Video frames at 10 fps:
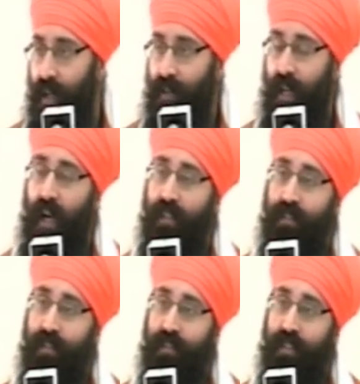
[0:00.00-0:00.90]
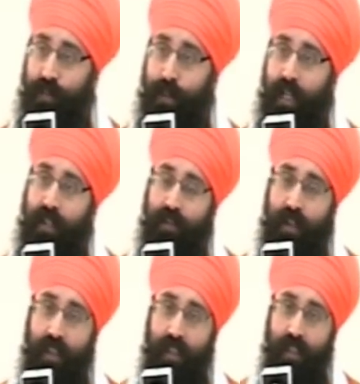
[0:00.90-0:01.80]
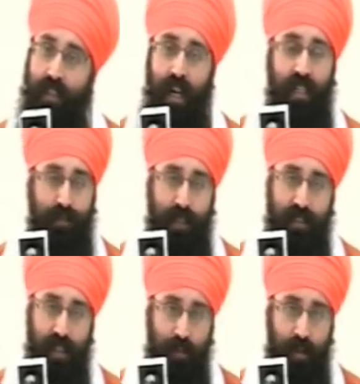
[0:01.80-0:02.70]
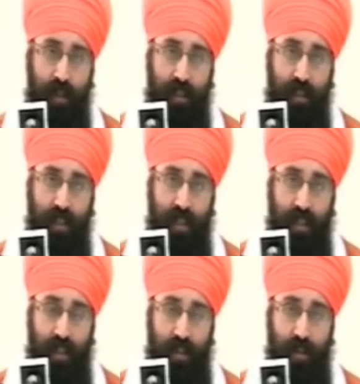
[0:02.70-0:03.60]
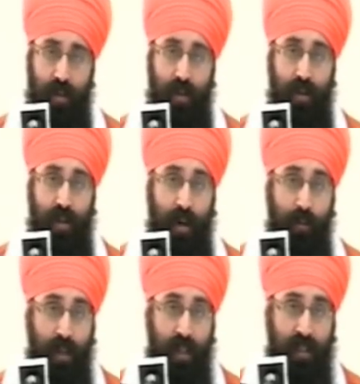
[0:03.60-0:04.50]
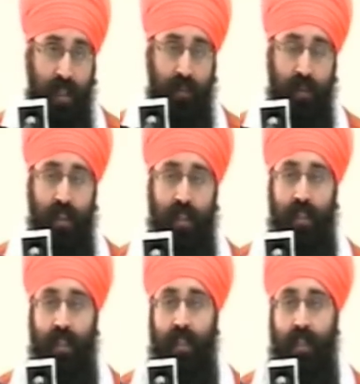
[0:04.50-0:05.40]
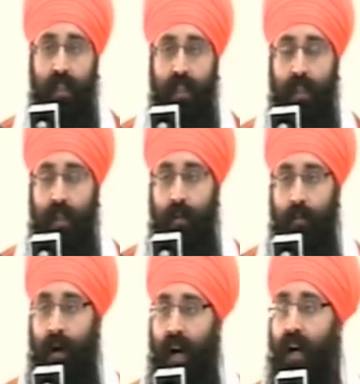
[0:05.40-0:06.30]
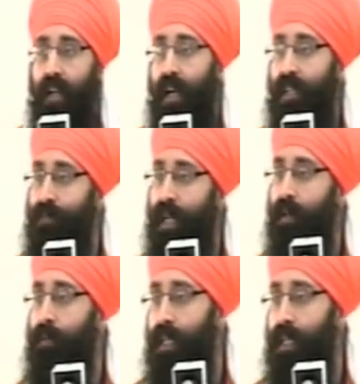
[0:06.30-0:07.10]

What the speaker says: you have Das, the spelling of it. Das means humble or humble servant. But Ar has many